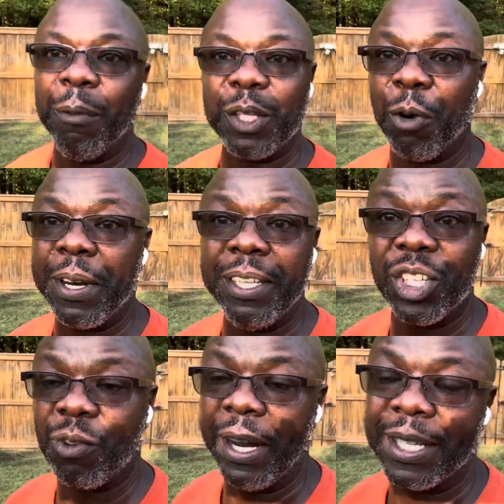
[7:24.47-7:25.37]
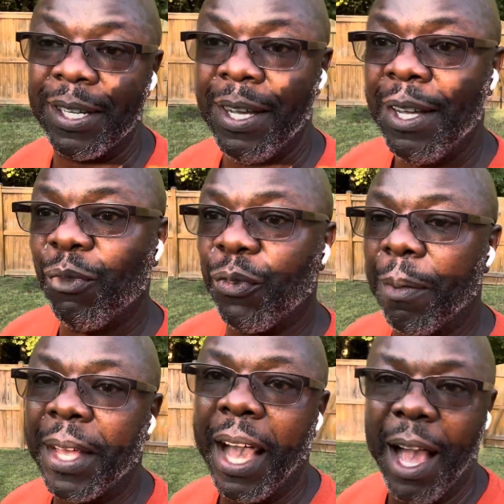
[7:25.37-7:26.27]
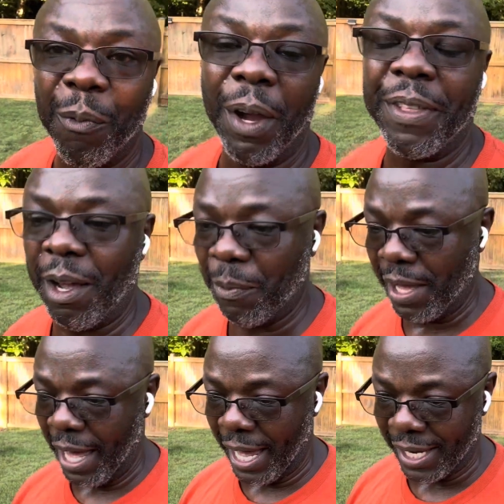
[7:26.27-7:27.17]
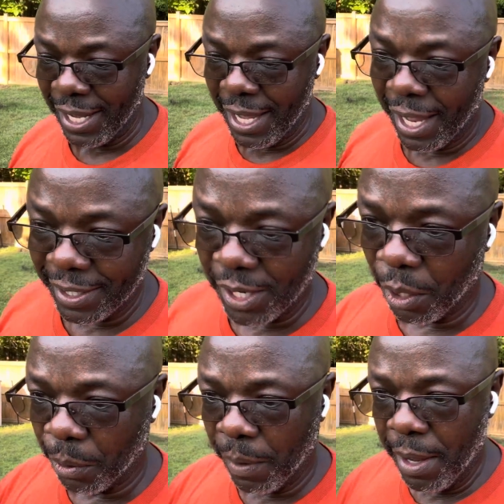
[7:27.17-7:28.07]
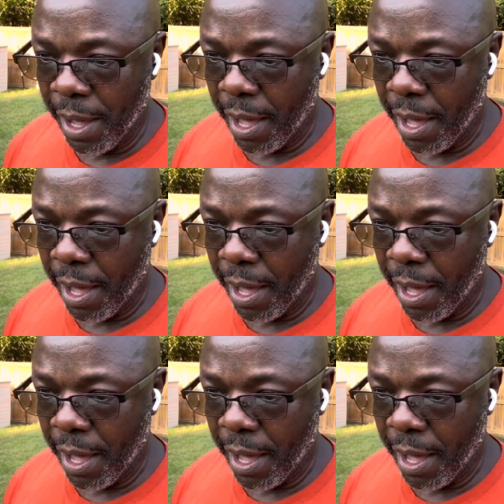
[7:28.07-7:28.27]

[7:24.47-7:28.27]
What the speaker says: It was already stressed from the hot weather that we had. So